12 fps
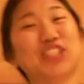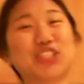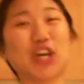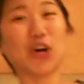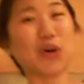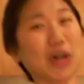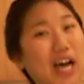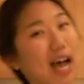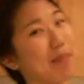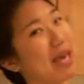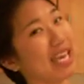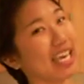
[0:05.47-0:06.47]
so
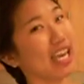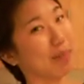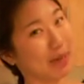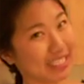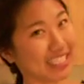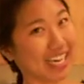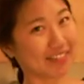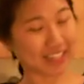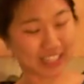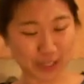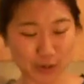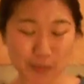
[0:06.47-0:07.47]
I'm making a pad thai
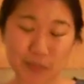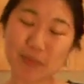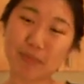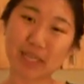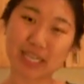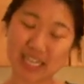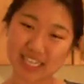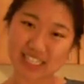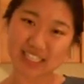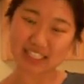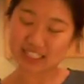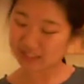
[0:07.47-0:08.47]
video
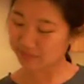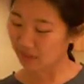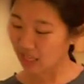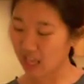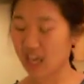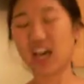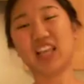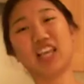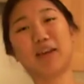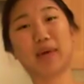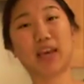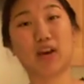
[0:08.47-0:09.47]
because I think
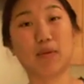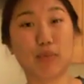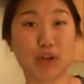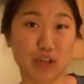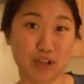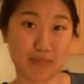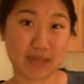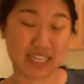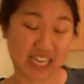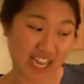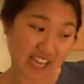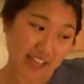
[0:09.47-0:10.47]
I make a pretty good pad
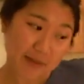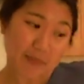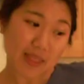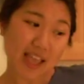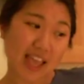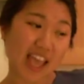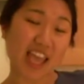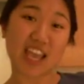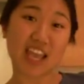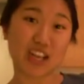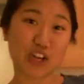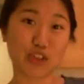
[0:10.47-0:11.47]
thai.
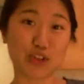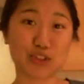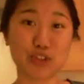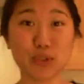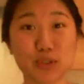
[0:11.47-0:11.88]
And there's two